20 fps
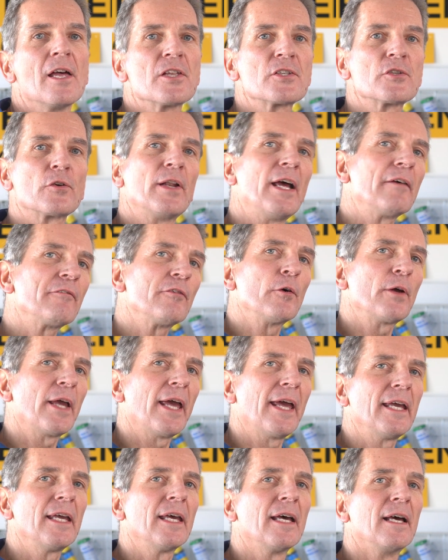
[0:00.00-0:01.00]
So an F O
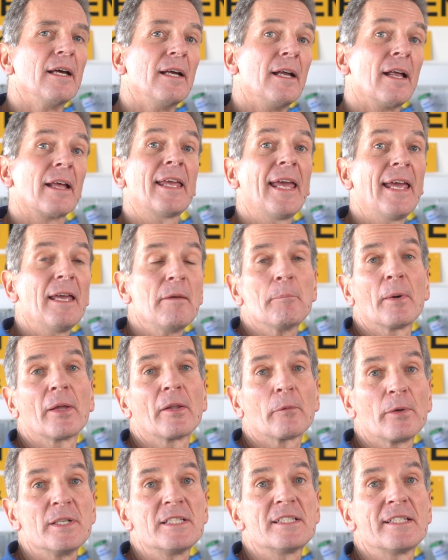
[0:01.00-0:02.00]
K, K by
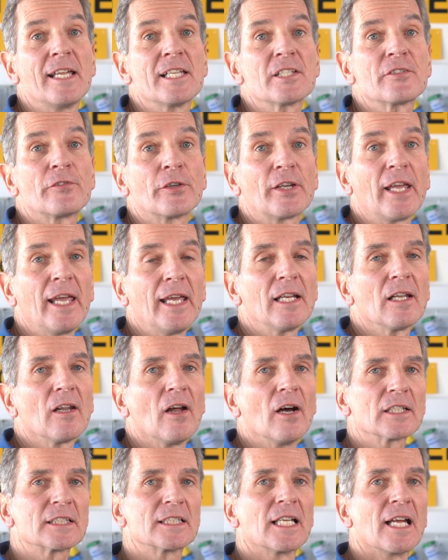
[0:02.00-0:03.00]
the way stands for
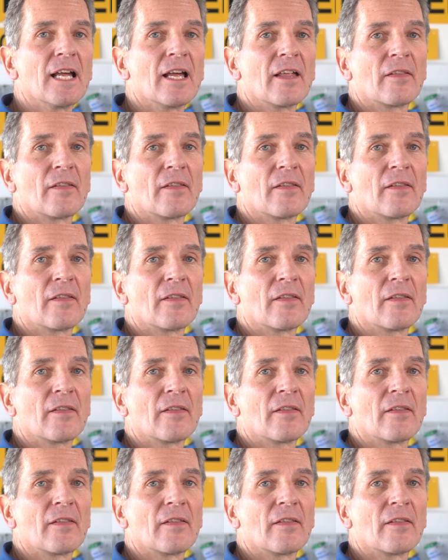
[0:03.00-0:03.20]
K-Lox,